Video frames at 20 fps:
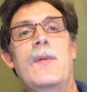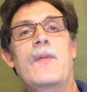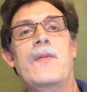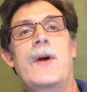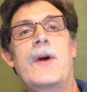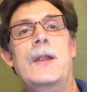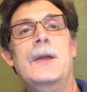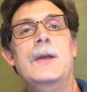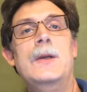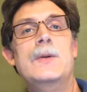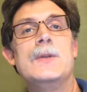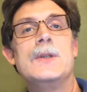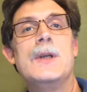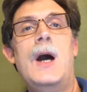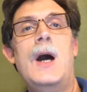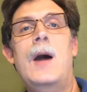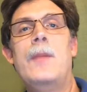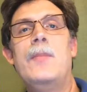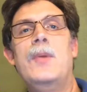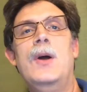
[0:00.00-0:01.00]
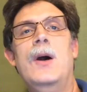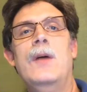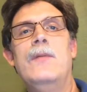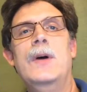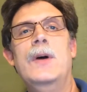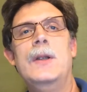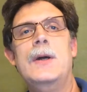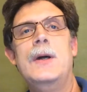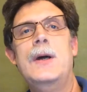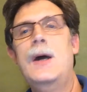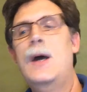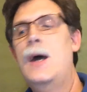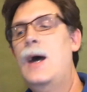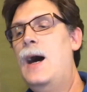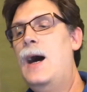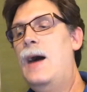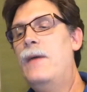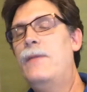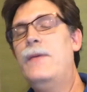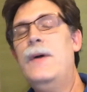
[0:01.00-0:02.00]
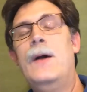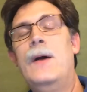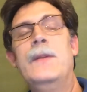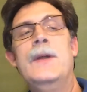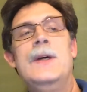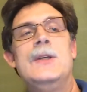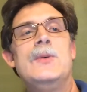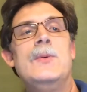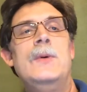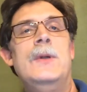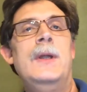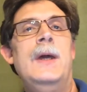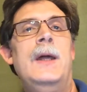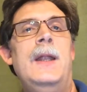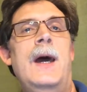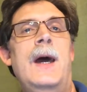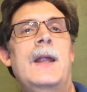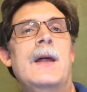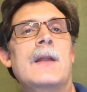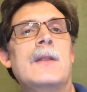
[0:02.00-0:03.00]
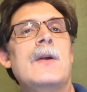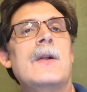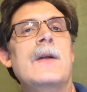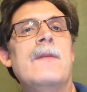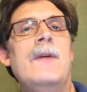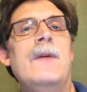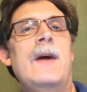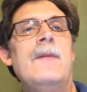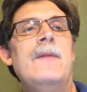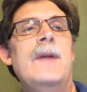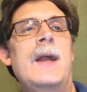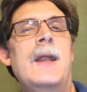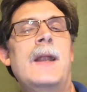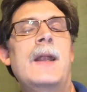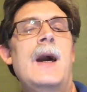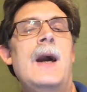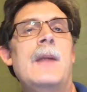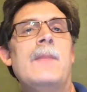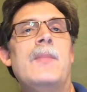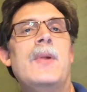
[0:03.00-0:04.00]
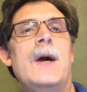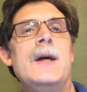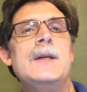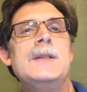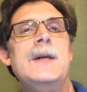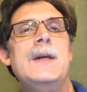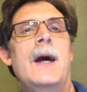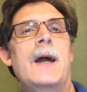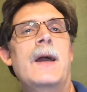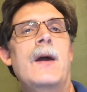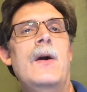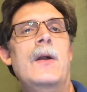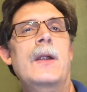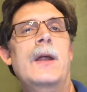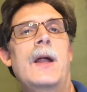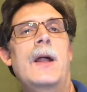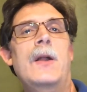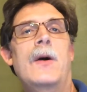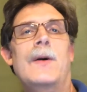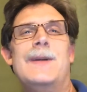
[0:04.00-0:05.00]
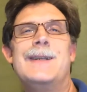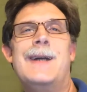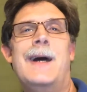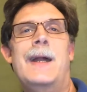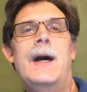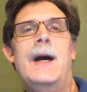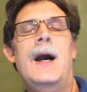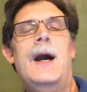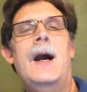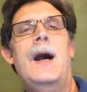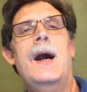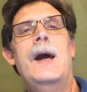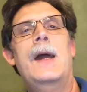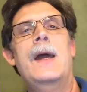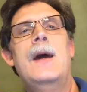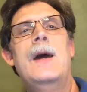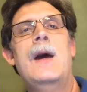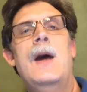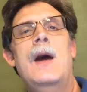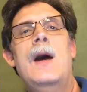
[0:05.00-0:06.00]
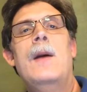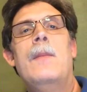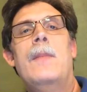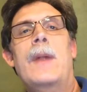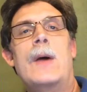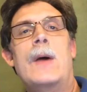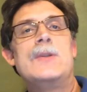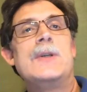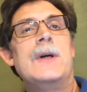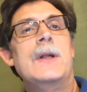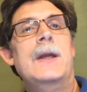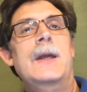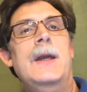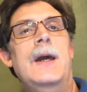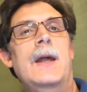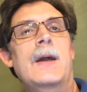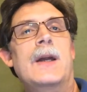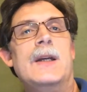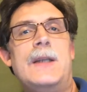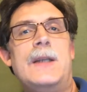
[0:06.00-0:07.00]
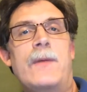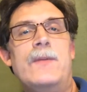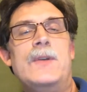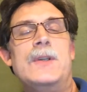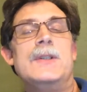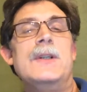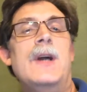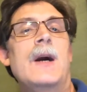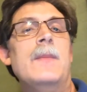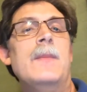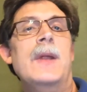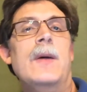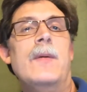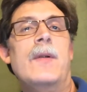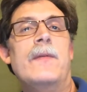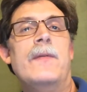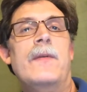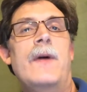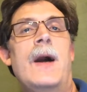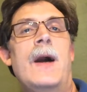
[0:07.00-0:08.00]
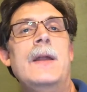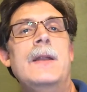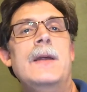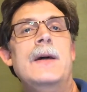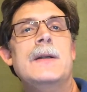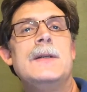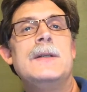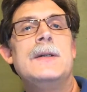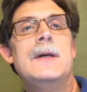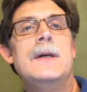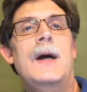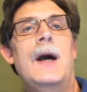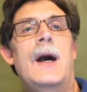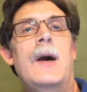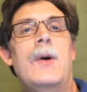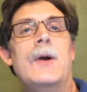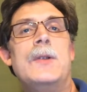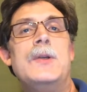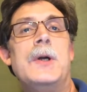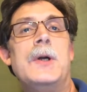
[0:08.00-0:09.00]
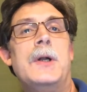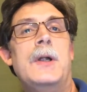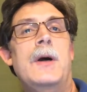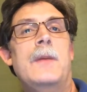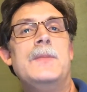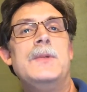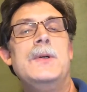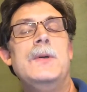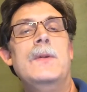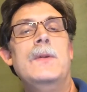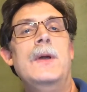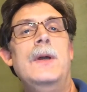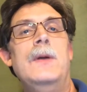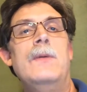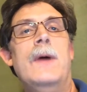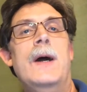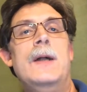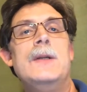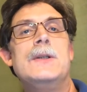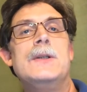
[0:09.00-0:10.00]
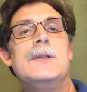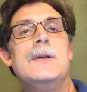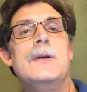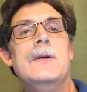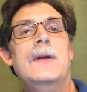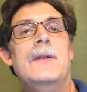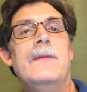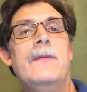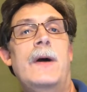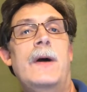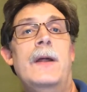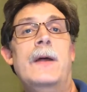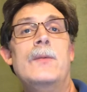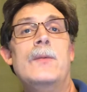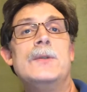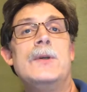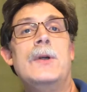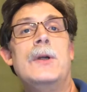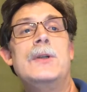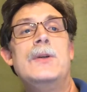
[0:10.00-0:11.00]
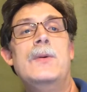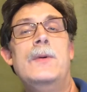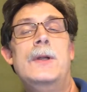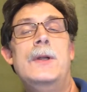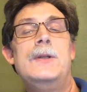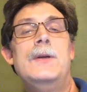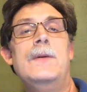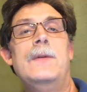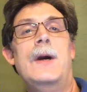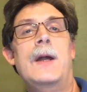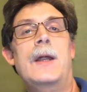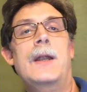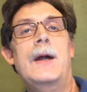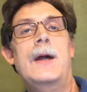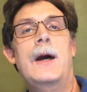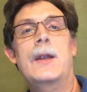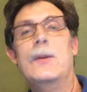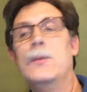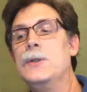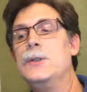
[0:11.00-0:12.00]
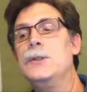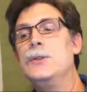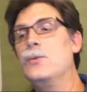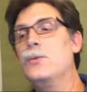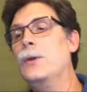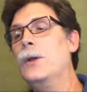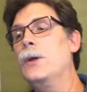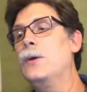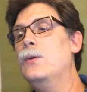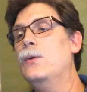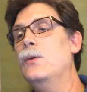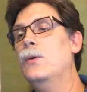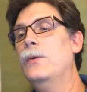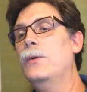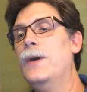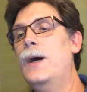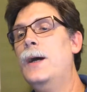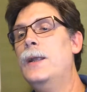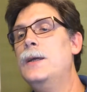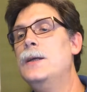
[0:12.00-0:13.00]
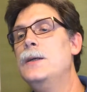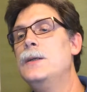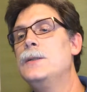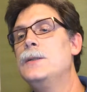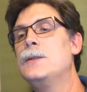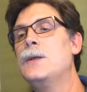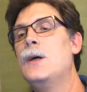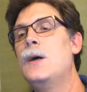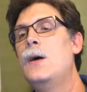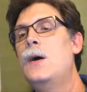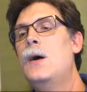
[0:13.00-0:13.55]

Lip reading: able to find a used copy of it. I found this one. It had a $35.99 price tag on it. I know it's kind of high, but I was going to get it because I've just not been able to find it. I took it up to the register and found out it was only $22.99, which is really cool. That is